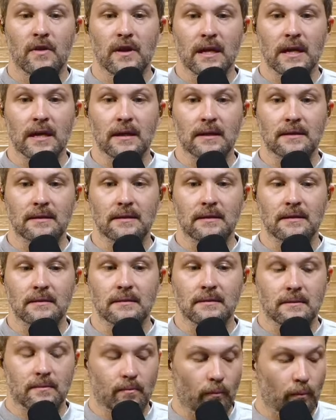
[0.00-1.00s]
the
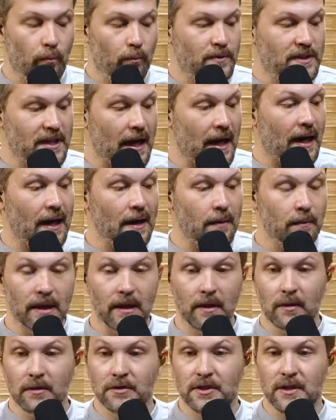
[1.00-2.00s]
time,
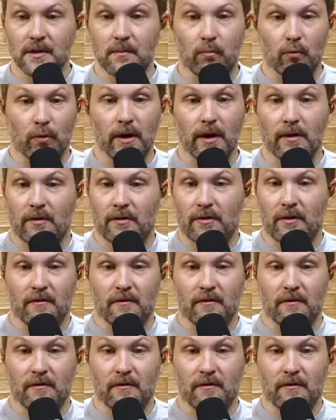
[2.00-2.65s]
energy, breath,